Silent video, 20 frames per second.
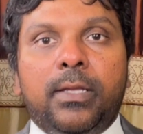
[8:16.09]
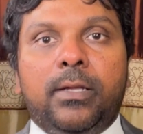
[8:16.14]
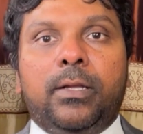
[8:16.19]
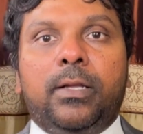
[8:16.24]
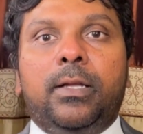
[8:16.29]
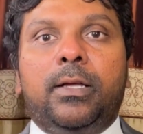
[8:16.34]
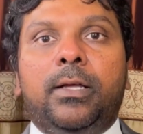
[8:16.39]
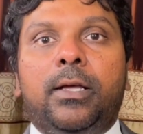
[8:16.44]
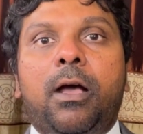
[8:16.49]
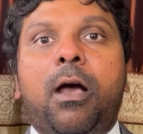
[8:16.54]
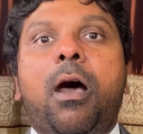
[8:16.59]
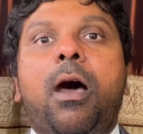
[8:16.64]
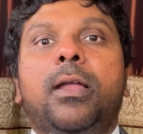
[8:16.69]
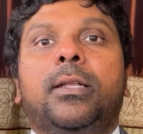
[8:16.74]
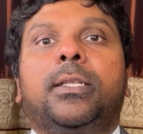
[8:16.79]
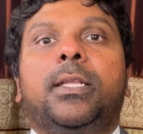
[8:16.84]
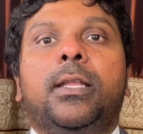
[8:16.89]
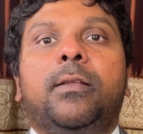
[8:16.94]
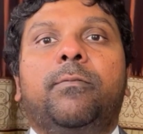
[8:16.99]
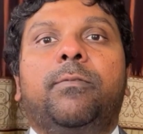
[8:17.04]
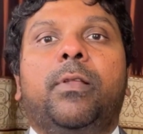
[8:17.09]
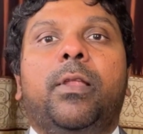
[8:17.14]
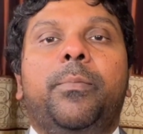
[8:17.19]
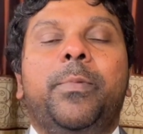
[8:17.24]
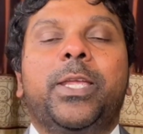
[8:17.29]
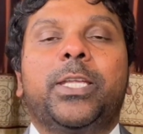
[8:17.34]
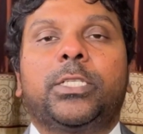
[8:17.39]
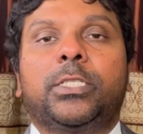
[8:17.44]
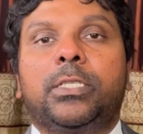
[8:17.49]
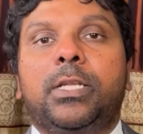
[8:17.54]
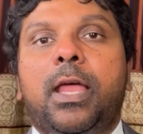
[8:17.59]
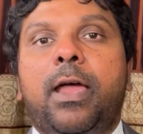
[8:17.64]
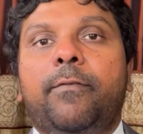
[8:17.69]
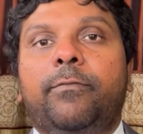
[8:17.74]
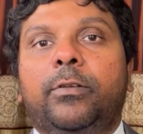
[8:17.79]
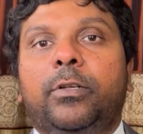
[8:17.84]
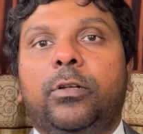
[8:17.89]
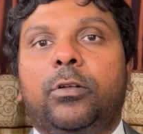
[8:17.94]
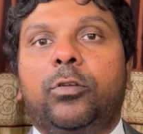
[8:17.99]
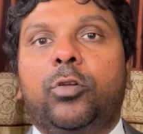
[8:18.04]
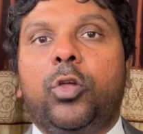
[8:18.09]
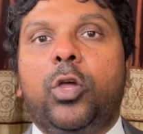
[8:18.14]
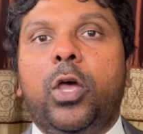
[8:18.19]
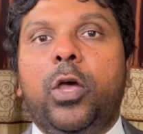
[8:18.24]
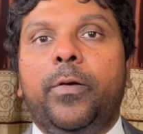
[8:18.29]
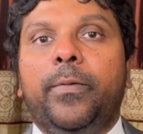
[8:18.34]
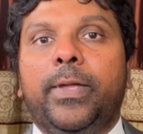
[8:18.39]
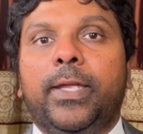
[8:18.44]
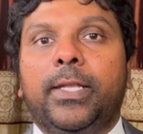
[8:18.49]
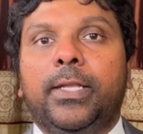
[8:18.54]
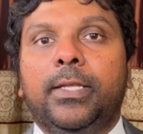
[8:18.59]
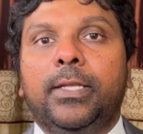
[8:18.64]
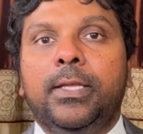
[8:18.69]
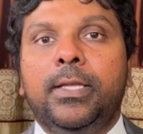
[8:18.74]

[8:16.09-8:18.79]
uh, heart inflammation after COVID